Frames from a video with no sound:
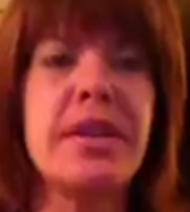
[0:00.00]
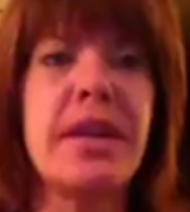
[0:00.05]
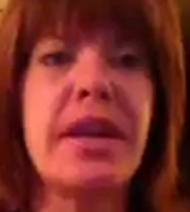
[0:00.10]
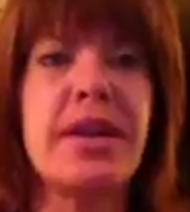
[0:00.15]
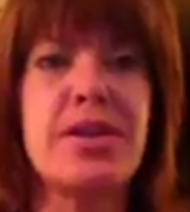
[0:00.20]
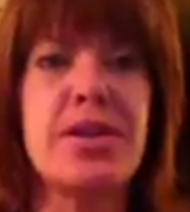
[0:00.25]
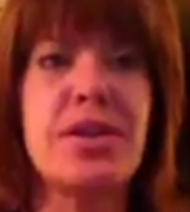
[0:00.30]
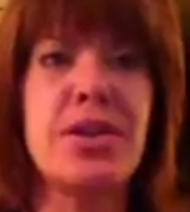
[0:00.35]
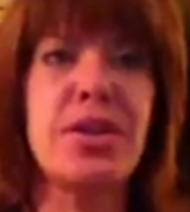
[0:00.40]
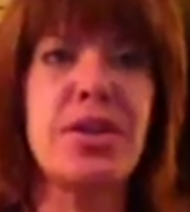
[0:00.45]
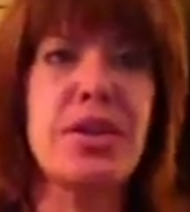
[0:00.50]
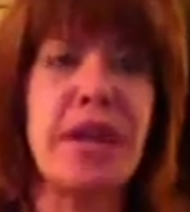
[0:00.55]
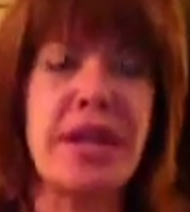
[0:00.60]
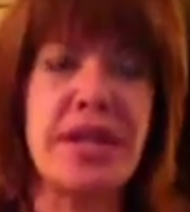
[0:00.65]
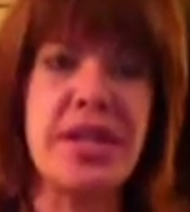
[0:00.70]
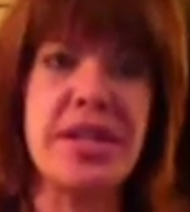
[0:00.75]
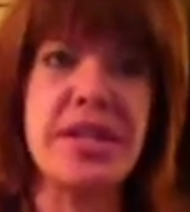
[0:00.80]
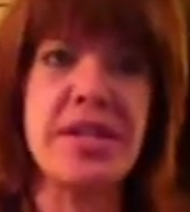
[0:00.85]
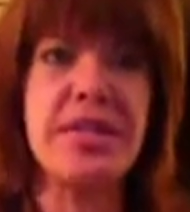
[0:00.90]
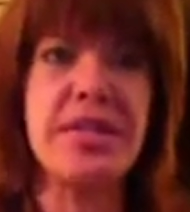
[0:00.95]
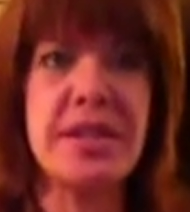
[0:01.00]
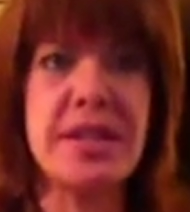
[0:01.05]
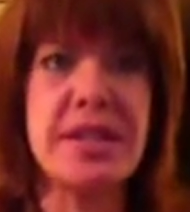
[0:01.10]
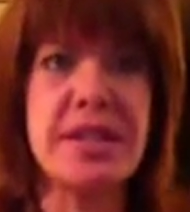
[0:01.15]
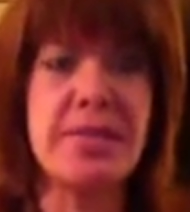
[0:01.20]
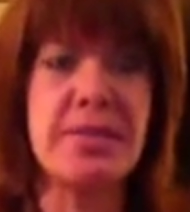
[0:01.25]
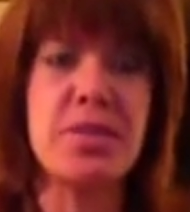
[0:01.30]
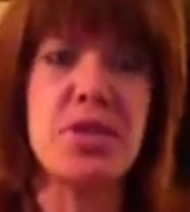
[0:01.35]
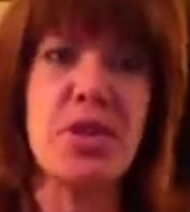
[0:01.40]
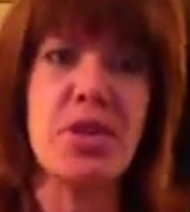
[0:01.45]
get your digestive
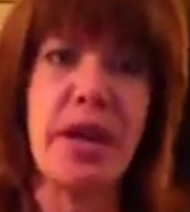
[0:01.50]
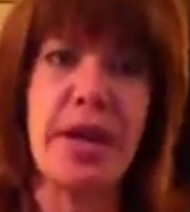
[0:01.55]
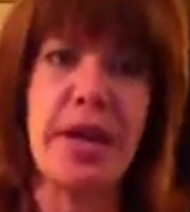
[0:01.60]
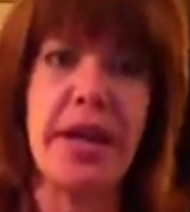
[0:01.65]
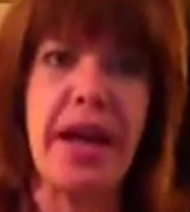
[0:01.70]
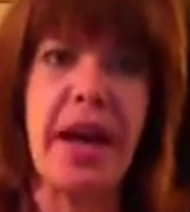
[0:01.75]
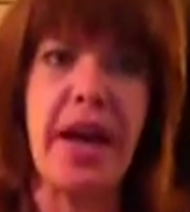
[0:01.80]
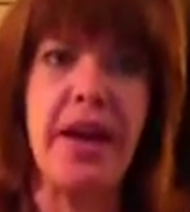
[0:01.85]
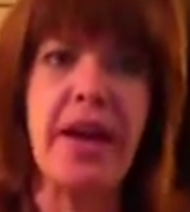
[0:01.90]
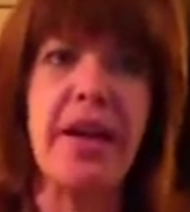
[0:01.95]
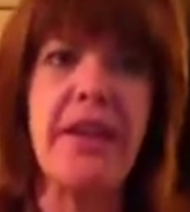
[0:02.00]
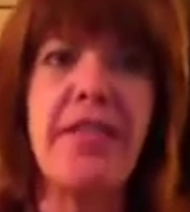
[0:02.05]
system straightened out.